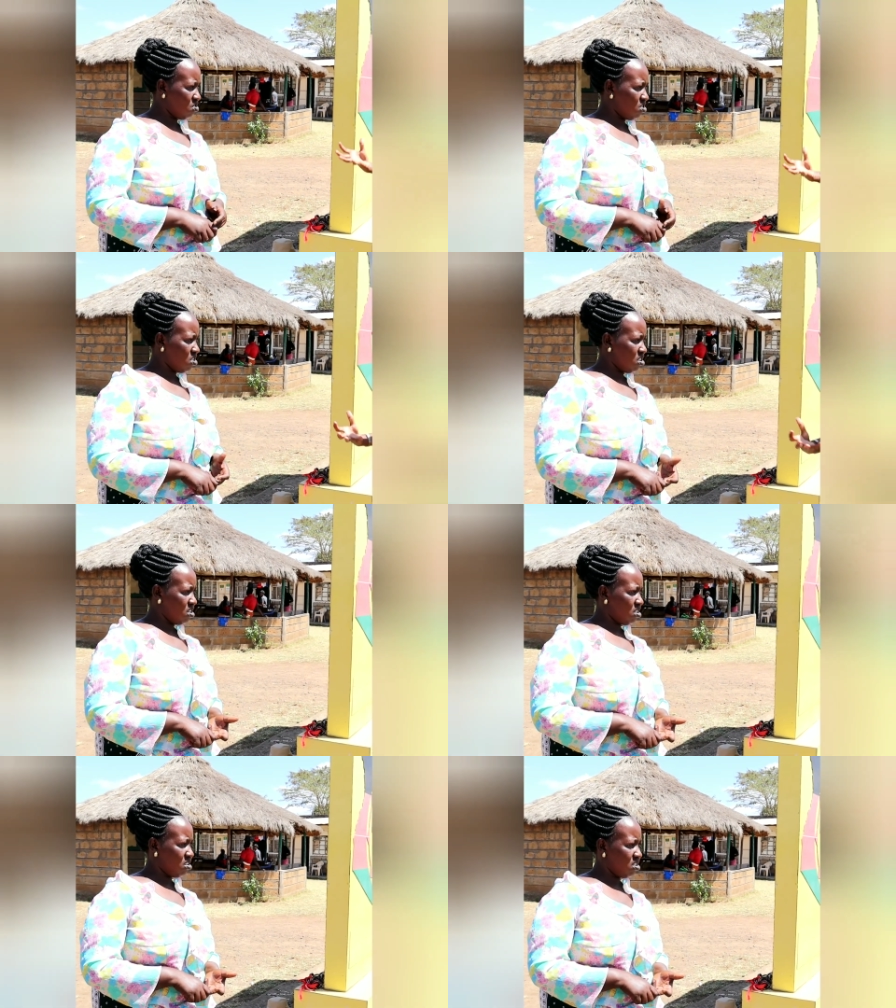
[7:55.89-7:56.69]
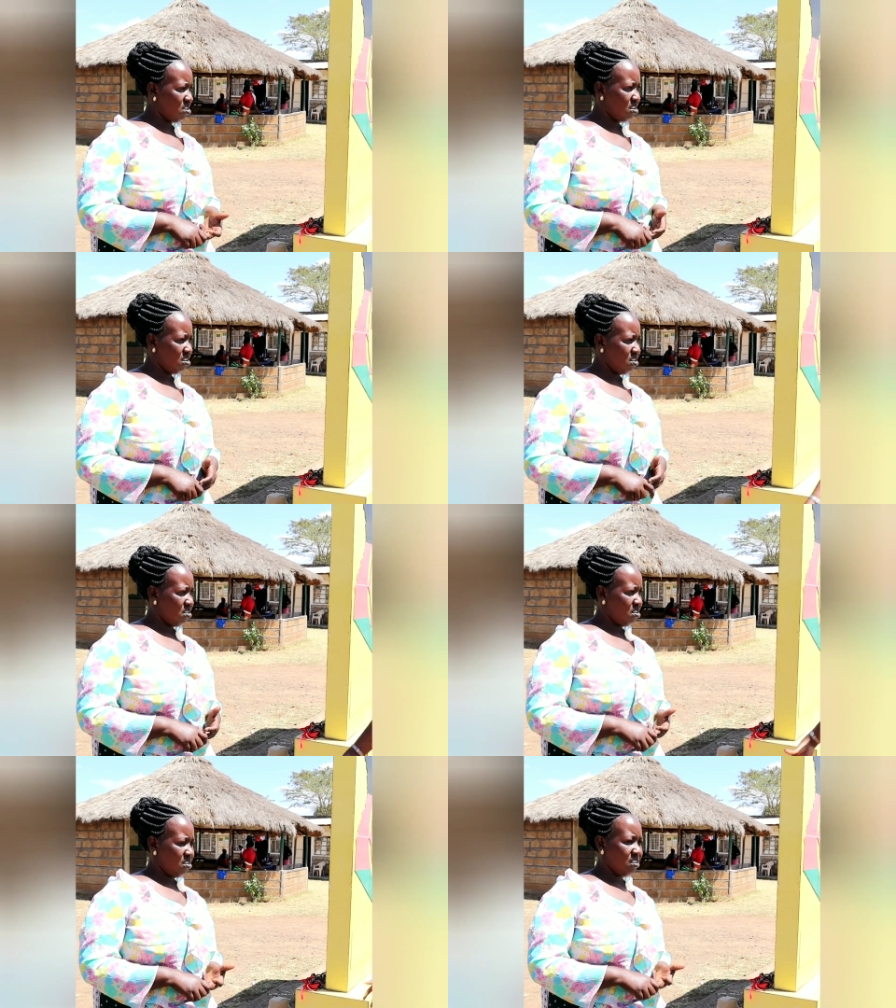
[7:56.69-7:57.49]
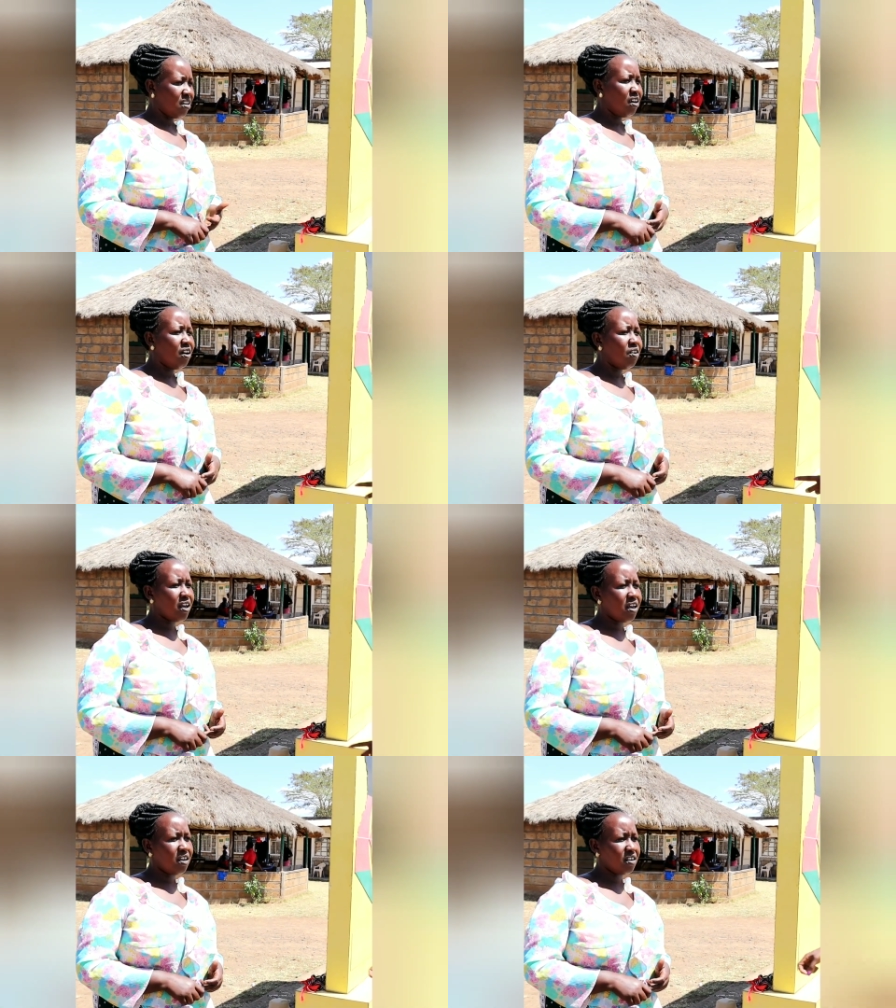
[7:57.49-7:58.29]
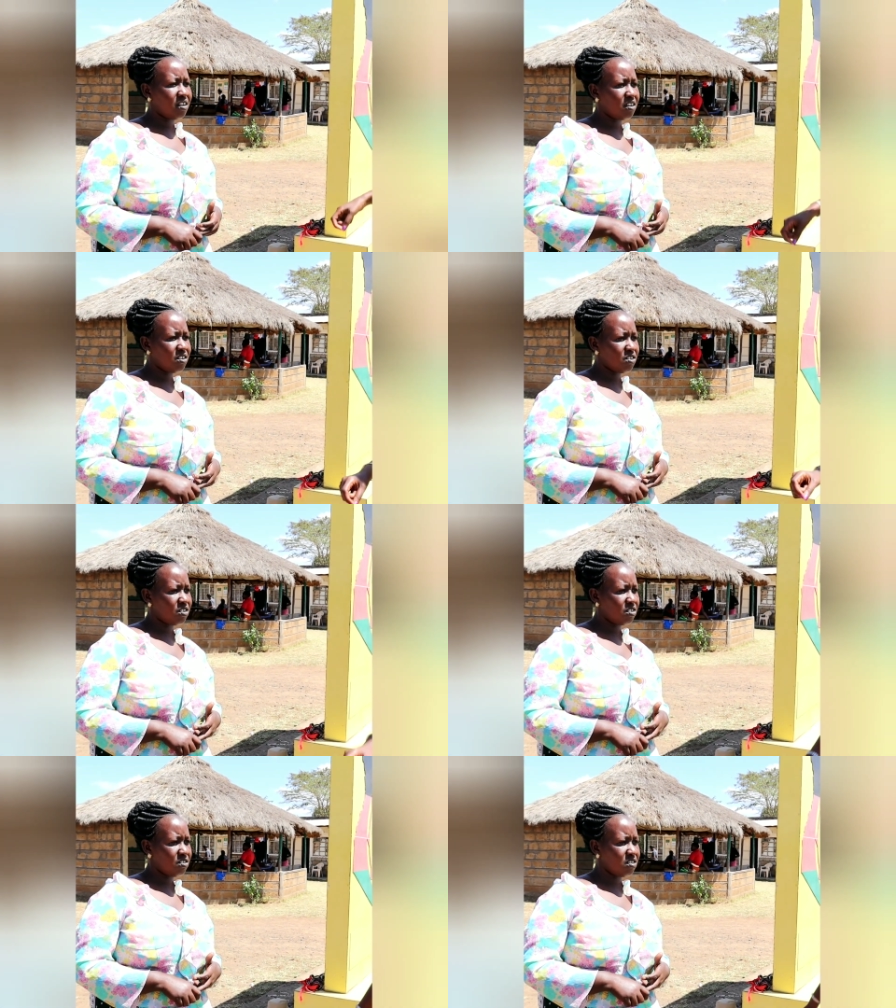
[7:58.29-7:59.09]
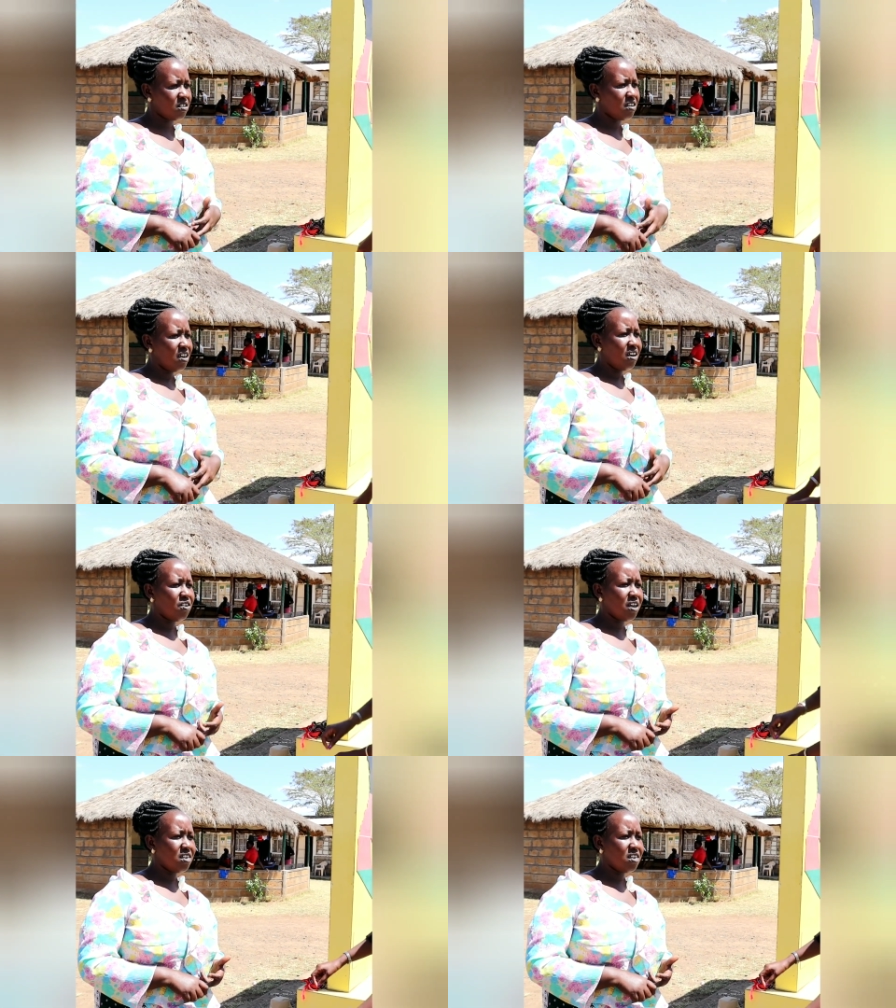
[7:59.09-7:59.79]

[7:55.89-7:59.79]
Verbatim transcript: visited the equator and decided to train the women